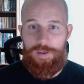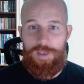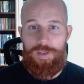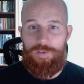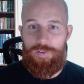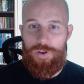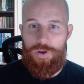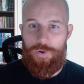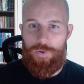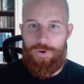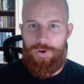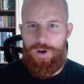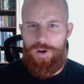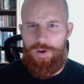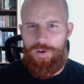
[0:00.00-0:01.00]
He's the
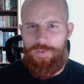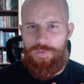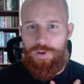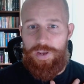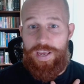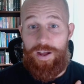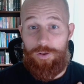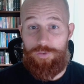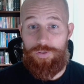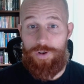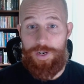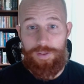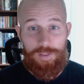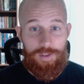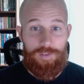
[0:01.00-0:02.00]
owner of Cal
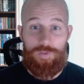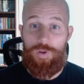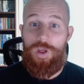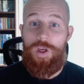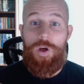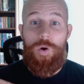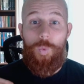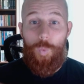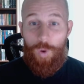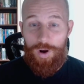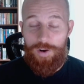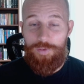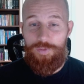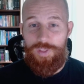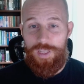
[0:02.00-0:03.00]
Strength. It's one
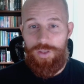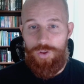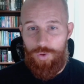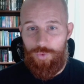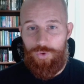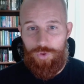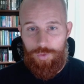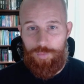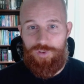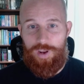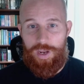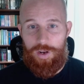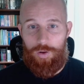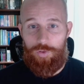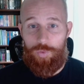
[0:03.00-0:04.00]
of the YouTube
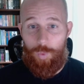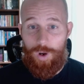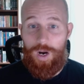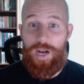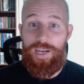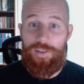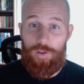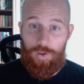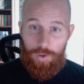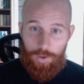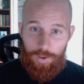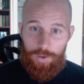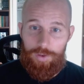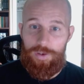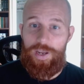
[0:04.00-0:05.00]
channels where I
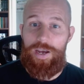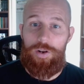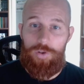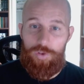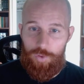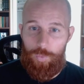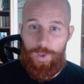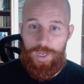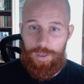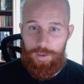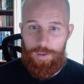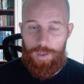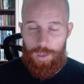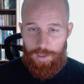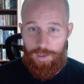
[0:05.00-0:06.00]
learned how to do
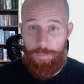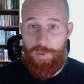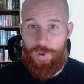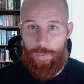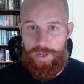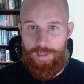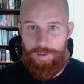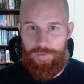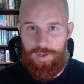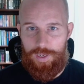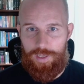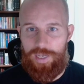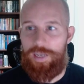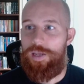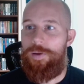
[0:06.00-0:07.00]
Olympic weightlifting.
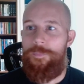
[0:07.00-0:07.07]
Like,